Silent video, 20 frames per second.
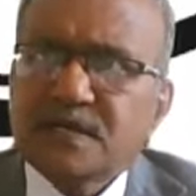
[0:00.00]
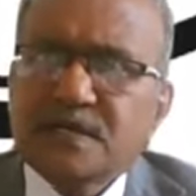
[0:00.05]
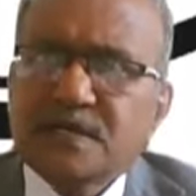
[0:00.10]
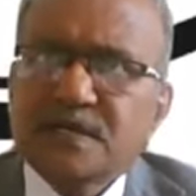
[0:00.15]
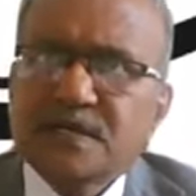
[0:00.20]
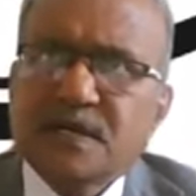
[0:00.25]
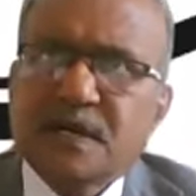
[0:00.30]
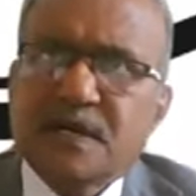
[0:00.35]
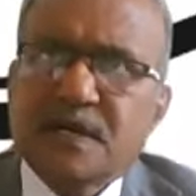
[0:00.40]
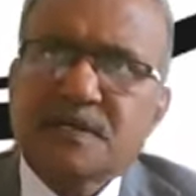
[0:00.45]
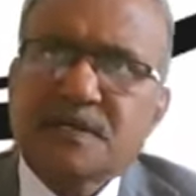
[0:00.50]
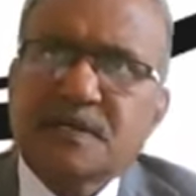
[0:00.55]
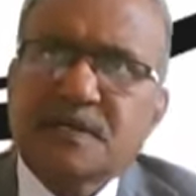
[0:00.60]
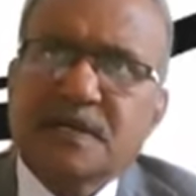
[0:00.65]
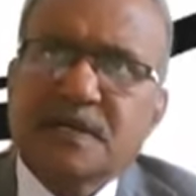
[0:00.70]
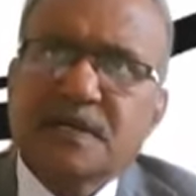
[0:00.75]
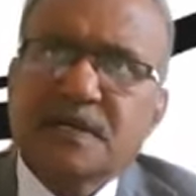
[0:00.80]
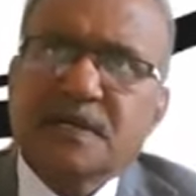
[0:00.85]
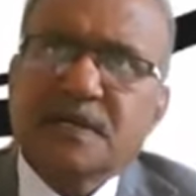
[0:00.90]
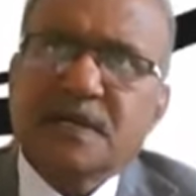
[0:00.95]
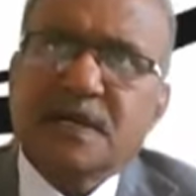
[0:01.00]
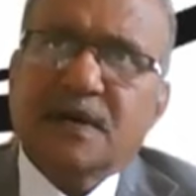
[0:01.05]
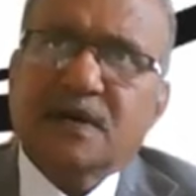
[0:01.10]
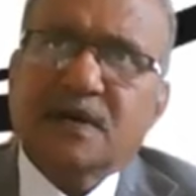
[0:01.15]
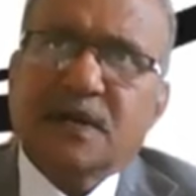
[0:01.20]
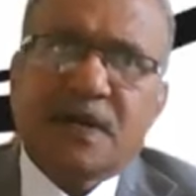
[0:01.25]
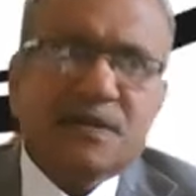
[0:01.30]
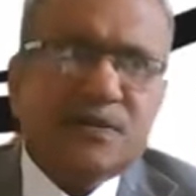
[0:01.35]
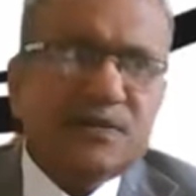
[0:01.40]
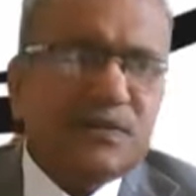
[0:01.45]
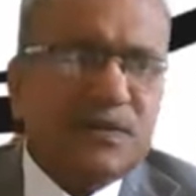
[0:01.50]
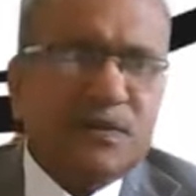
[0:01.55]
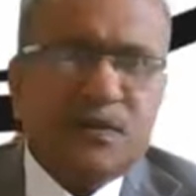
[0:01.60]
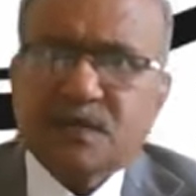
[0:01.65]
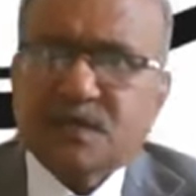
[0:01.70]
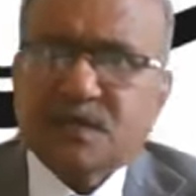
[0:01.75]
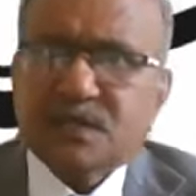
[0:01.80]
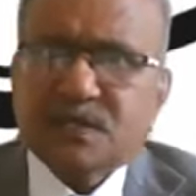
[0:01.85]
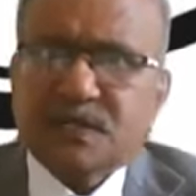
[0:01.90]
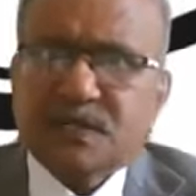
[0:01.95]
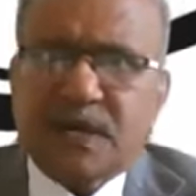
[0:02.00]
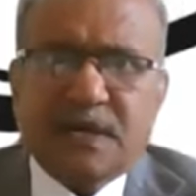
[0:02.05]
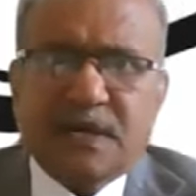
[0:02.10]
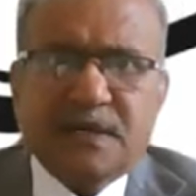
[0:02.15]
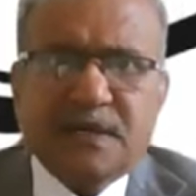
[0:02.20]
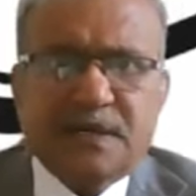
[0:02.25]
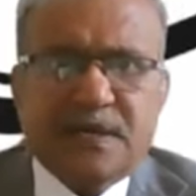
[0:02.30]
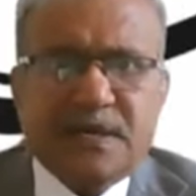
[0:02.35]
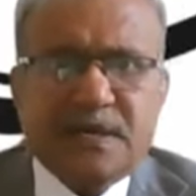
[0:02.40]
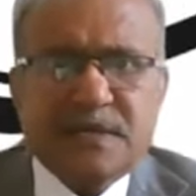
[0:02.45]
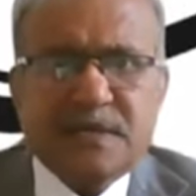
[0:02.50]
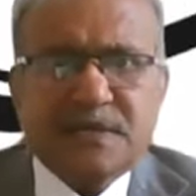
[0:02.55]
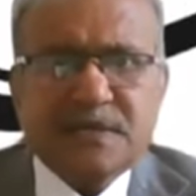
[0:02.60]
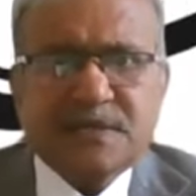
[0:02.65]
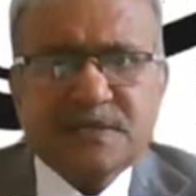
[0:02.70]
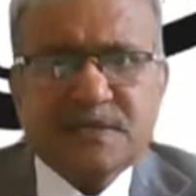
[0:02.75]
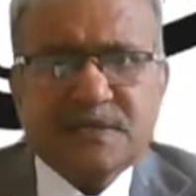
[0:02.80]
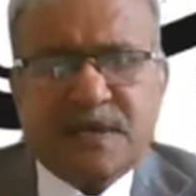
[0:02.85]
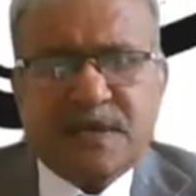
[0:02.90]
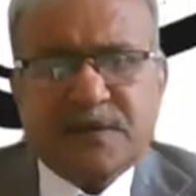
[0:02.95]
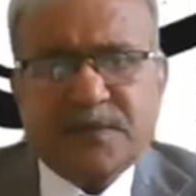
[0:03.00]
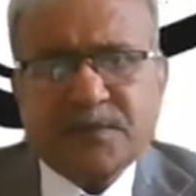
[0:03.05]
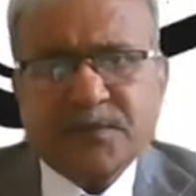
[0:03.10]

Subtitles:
He was asking, they were also stunned at his